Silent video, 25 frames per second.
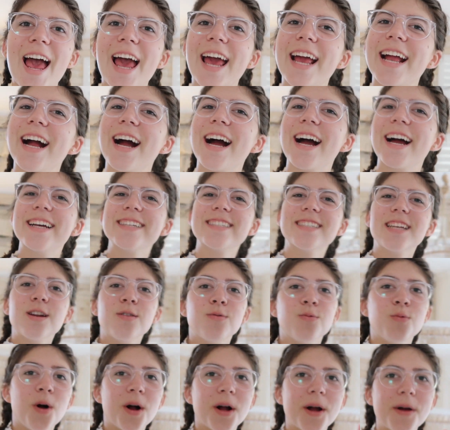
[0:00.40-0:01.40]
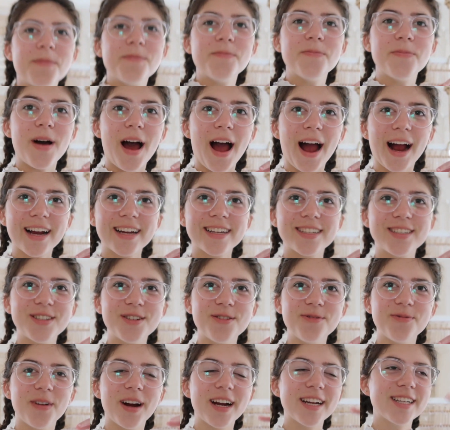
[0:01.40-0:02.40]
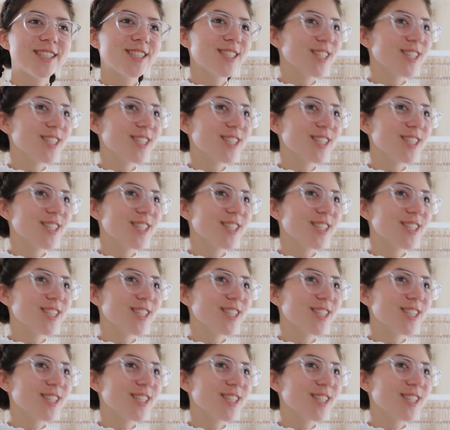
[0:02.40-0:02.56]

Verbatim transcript: Hey guys and welcome back to my